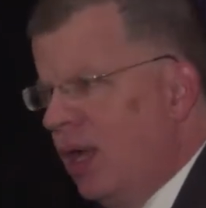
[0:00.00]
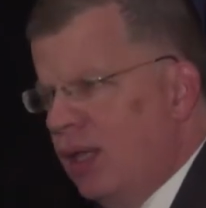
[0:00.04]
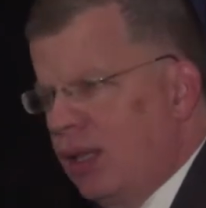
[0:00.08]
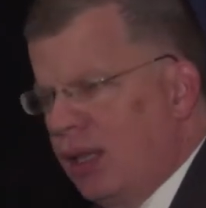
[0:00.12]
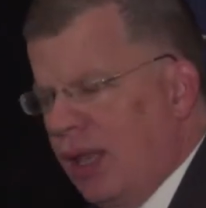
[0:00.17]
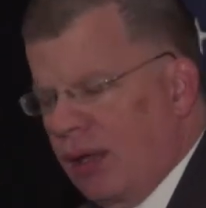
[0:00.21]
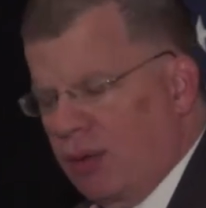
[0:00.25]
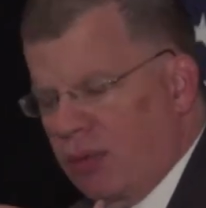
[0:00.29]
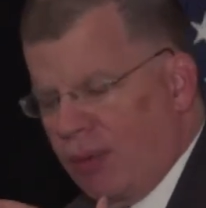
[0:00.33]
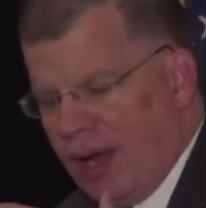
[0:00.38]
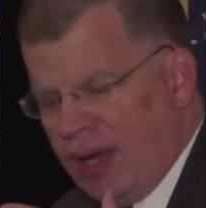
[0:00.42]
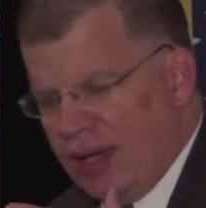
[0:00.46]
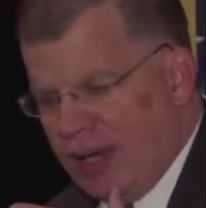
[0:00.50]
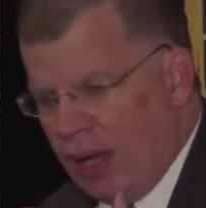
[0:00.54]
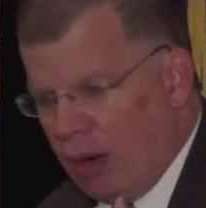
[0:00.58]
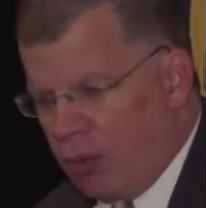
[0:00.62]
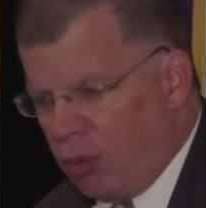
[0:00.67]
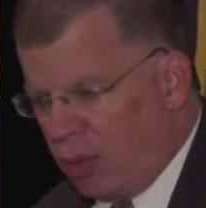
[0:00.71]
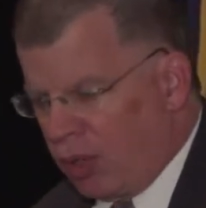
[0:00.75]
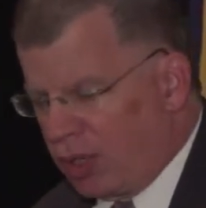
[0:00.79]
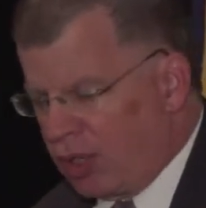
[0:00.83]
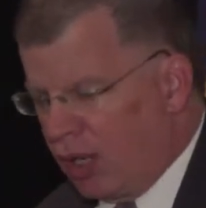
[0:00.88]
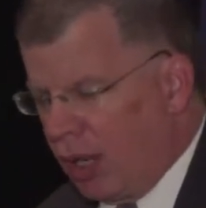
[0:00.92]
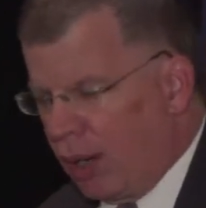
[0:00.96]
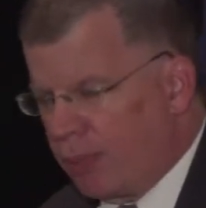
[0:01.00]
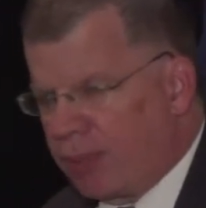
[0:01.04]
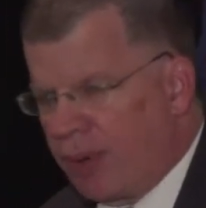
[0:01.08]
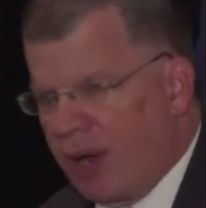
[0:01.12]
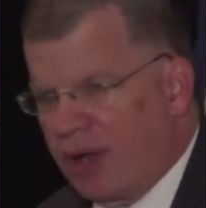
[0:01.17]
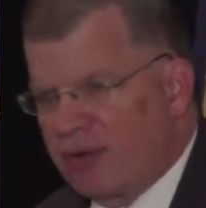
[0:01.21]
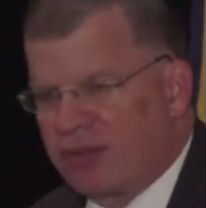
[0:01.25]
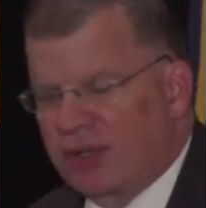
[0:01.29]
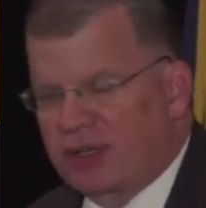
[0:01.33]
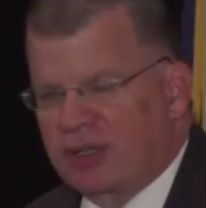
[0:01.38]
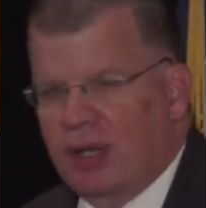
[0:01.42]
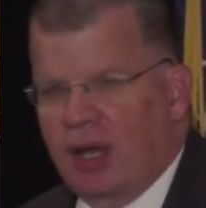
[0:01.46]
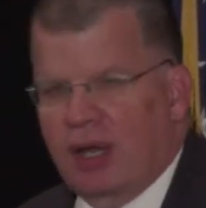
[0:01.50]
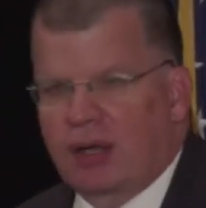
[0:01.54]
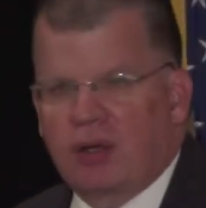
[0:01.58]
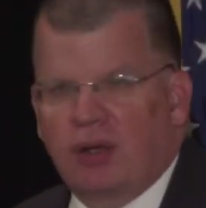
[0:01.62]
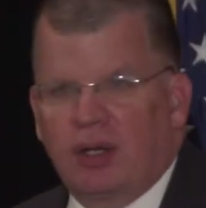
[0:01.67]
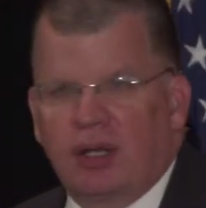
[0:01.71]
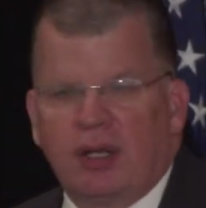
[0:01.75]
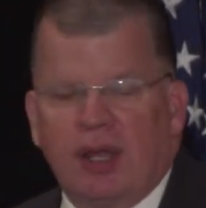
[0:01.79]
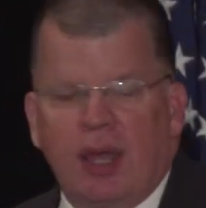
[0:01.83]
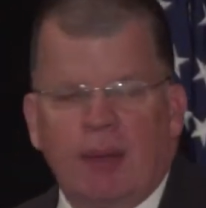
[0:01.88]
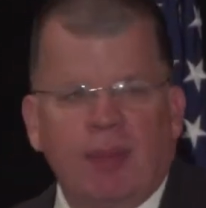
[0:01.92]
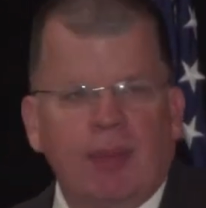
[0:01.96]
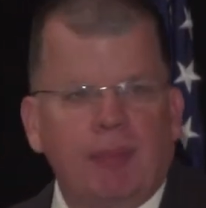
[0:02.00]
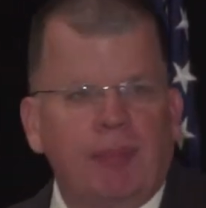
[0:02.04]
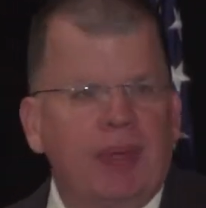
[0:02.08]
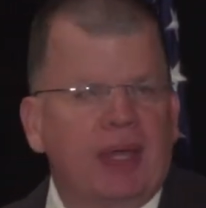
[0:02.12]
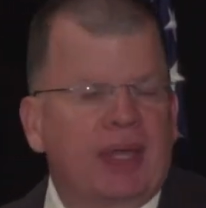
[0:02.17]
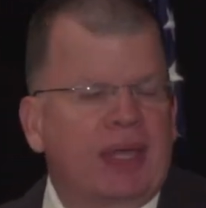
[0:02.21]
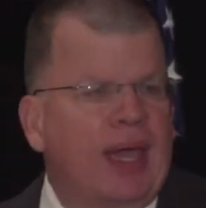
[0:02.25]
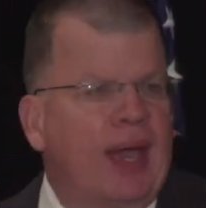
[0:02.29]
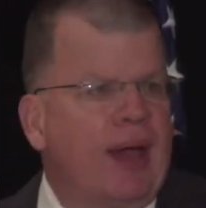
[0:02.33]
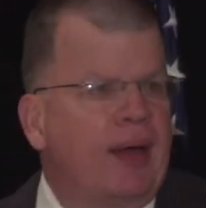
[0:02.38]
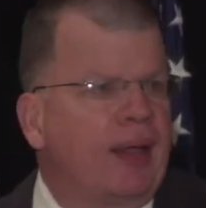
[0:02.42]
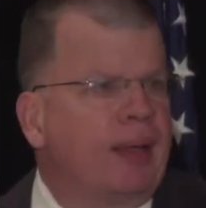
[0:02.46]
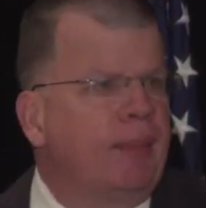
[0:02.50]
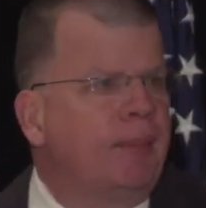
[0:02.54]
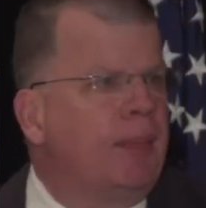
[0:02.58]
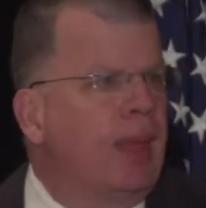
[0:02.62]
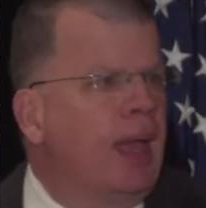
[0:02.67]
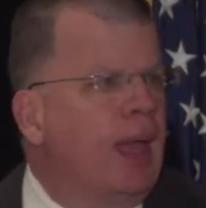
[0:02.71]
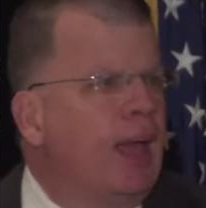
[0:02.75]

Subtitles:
Like right now, we're working on a project, not going to name it, Pitt County.